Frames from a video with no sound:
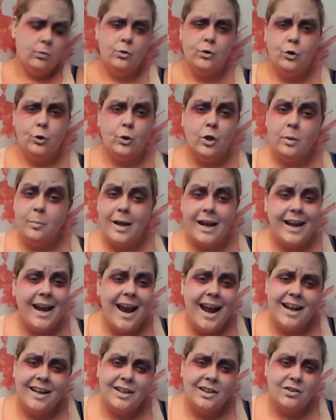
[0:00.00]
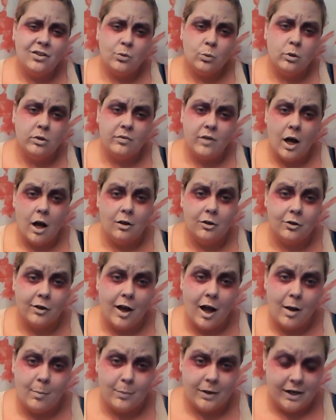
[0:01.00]
You can make any sort of color
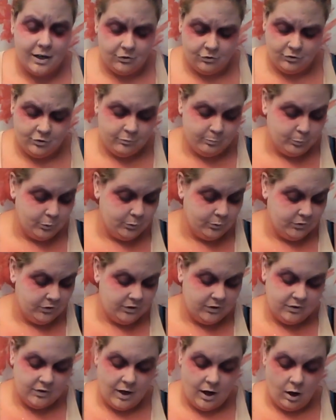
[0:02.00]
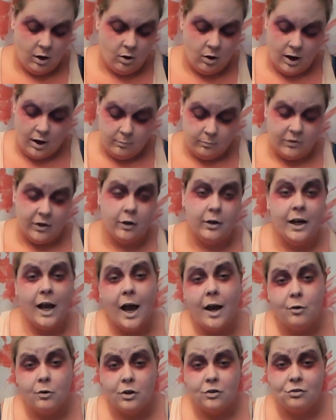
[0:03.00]
combination of bruises. Now, I'm very
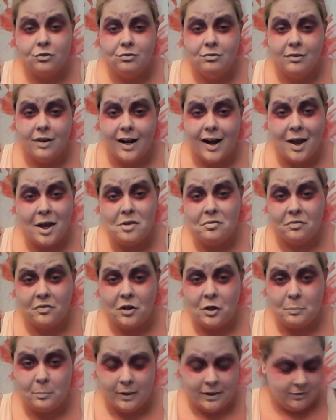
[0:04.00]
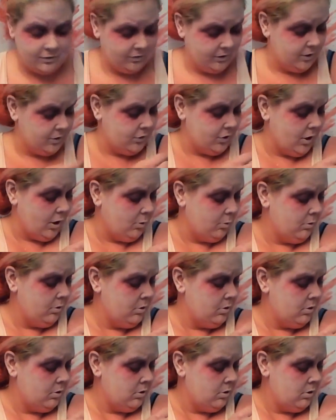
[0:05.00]
Irish, and I have a very pink skin tone,
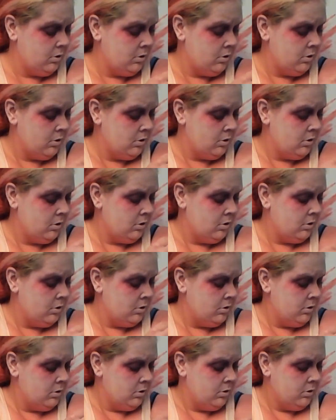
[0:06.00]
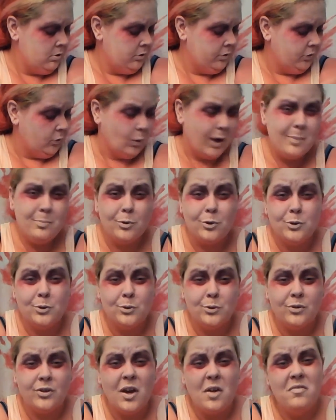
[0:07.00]
so I
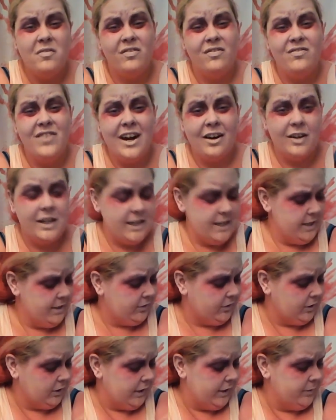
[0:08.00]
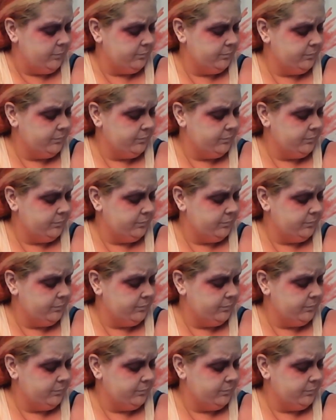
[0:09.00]
bruise very easily.